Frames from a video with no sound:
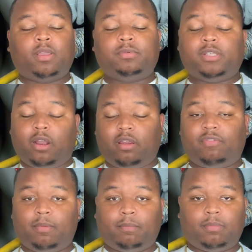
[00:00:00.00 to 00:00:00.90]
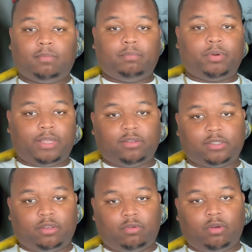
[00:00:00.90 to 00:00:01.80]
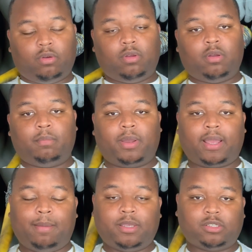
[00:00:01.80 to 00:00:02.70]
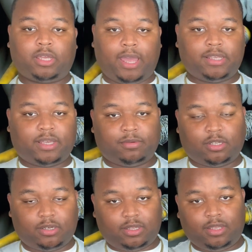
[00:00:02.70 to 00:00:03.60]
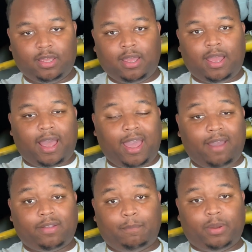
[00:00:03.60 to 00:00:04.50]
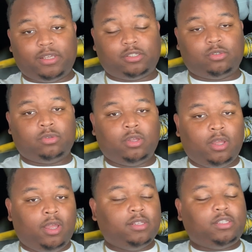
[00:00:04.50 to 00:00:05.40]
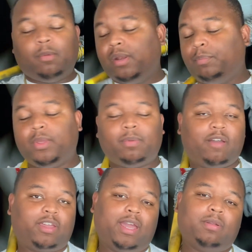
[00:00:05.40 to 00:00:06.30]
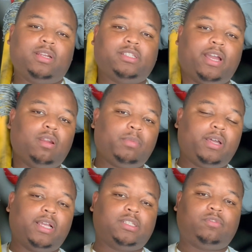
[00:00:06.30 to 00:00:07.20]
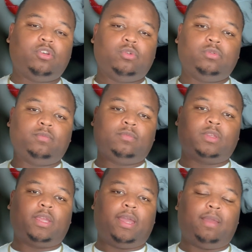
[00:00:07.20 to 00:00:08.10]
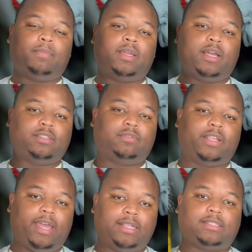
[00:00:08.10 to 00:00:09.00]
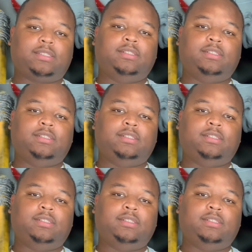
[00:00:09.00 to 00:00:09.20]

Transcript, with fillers: Sorry if I'm pronouncing it wrong, but comment your cash app, Charlene. I have to bless you. So many people have came to the channel because of you, and because of that,